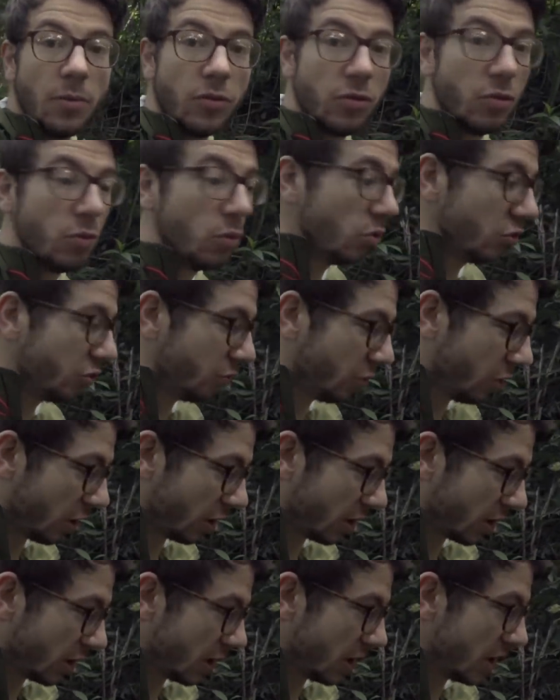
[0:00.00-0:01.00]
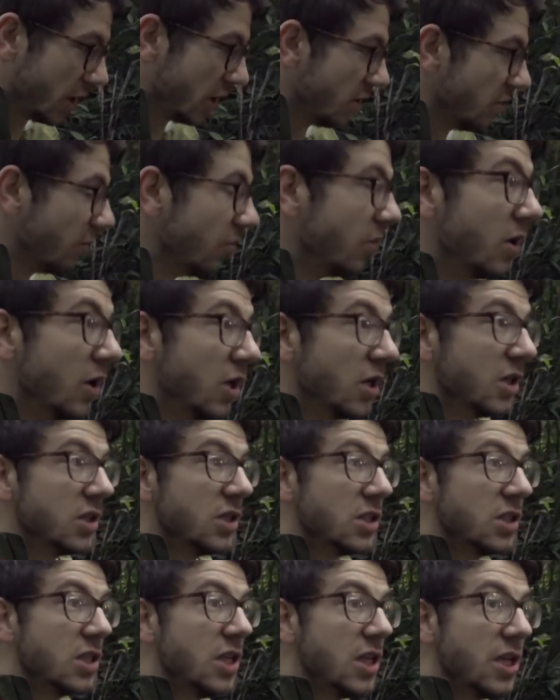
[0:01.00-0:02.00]
towards where I can hear them
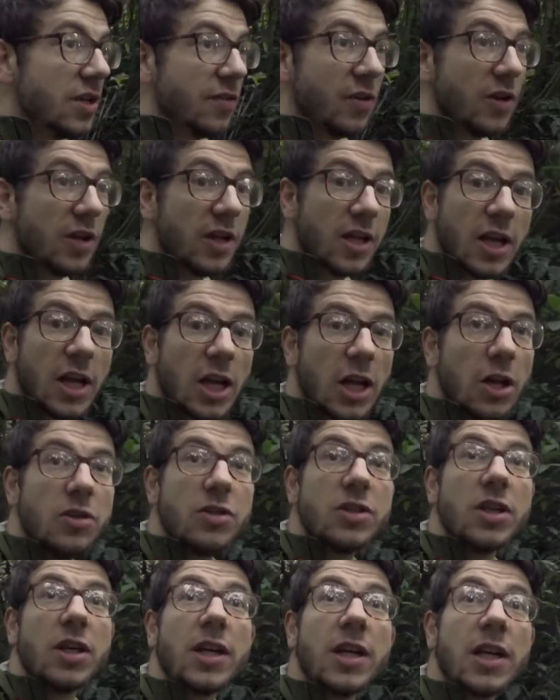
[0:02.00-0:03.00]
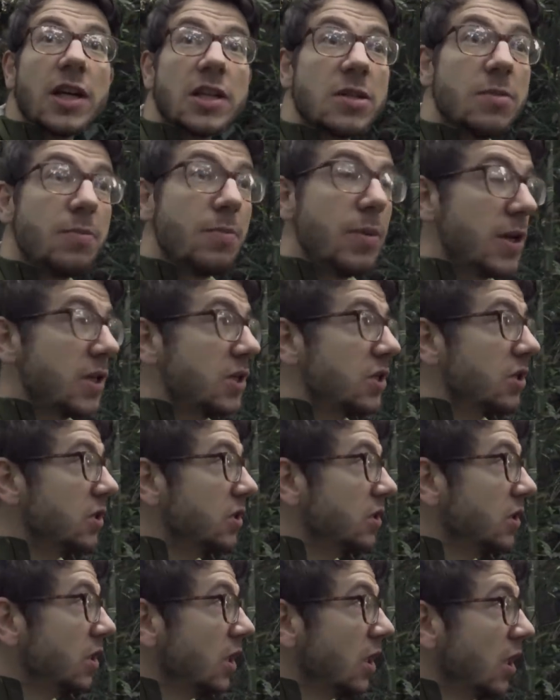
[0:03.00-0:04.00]
to see if I can get closer and get some
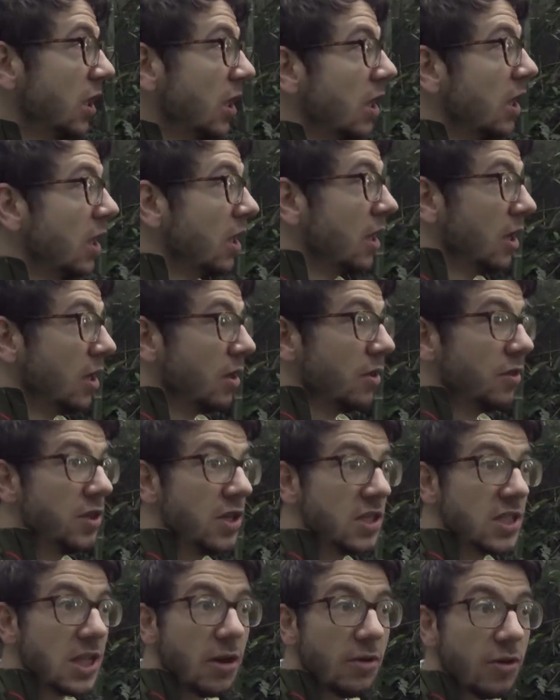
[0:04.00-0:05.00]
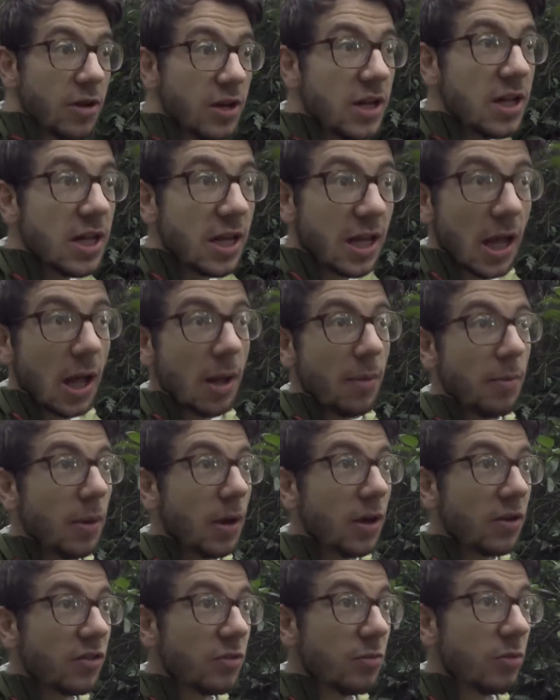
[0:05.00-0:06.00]
pictures. This area near camp
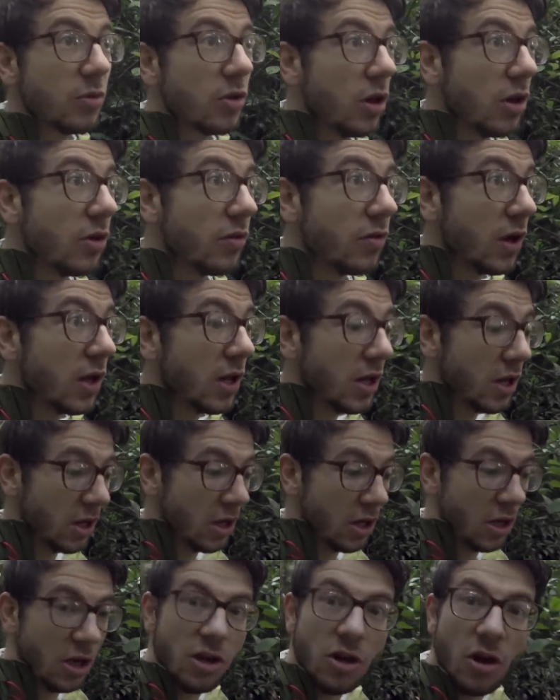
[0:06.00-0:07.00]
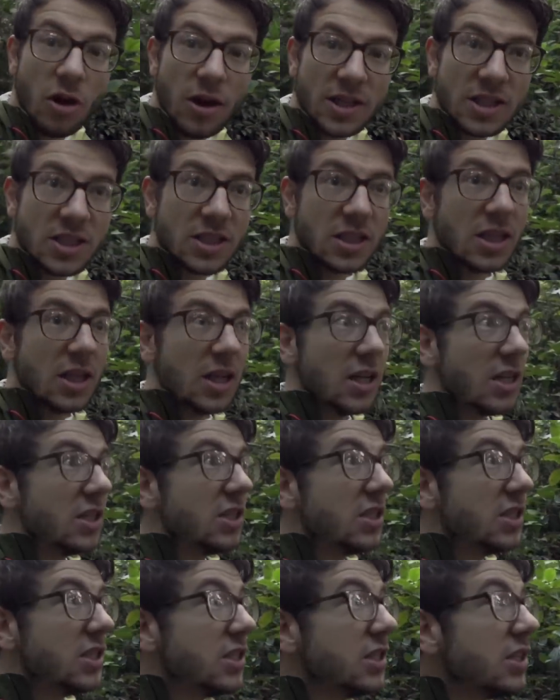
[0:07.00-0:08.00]
has some kind of like nice
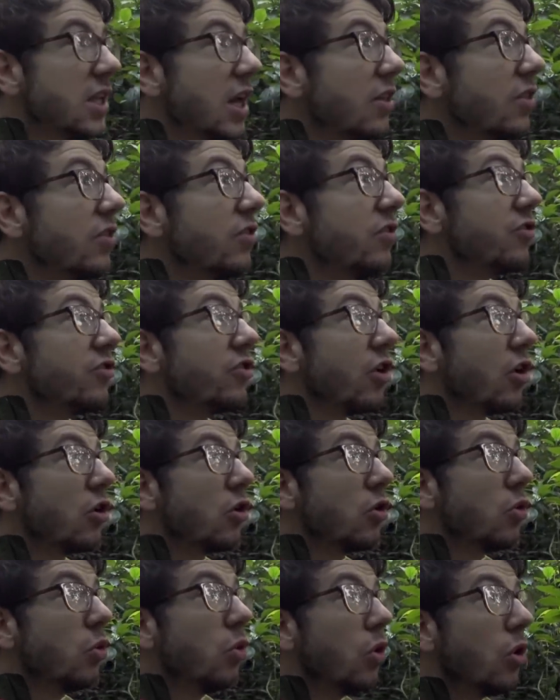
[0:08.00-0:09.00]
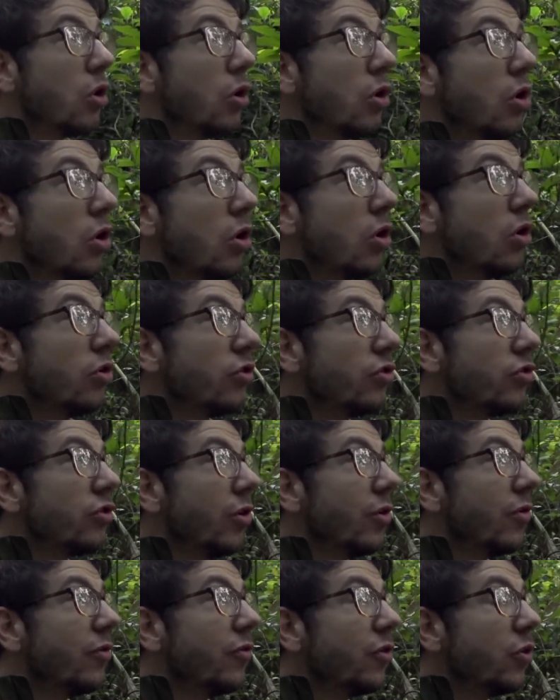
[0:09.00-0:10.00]
dense jungle,
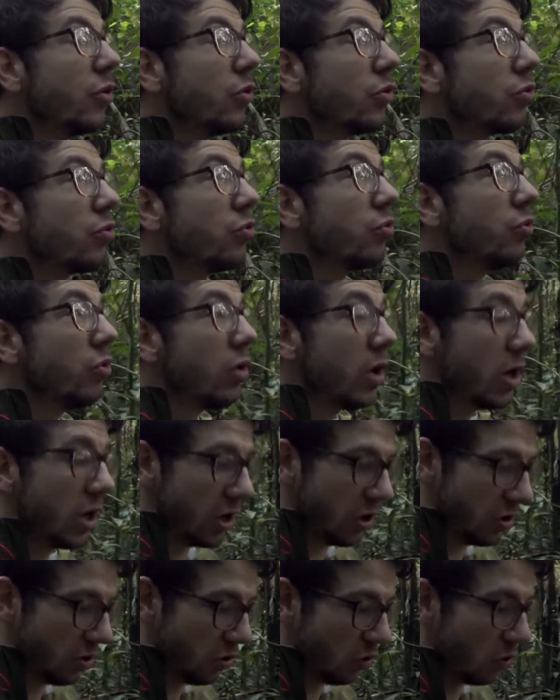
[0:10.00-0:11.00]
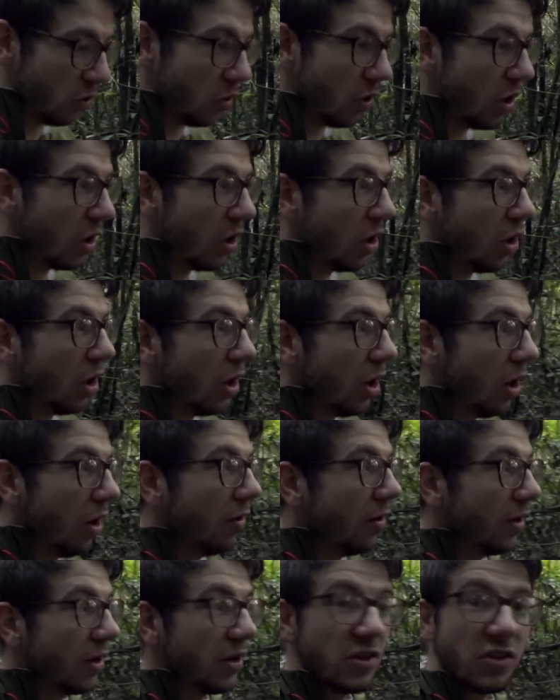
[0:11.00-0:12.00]
so it feels really cool,
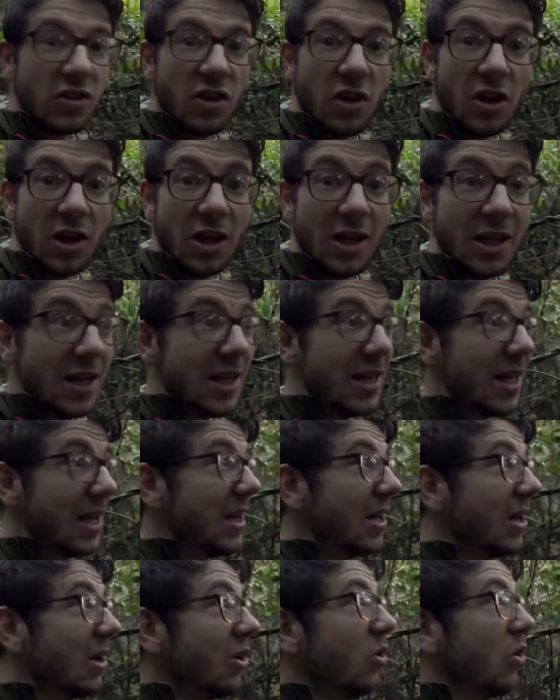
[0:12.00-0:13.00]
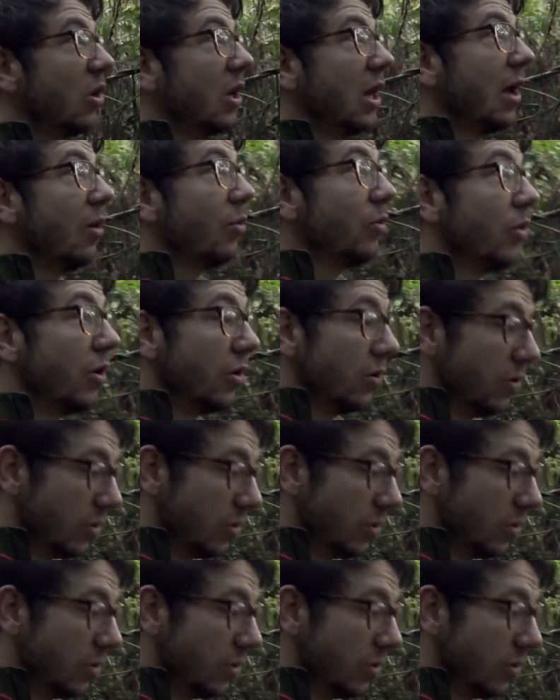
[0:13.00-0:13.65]
and they're certainly getting a lot louder.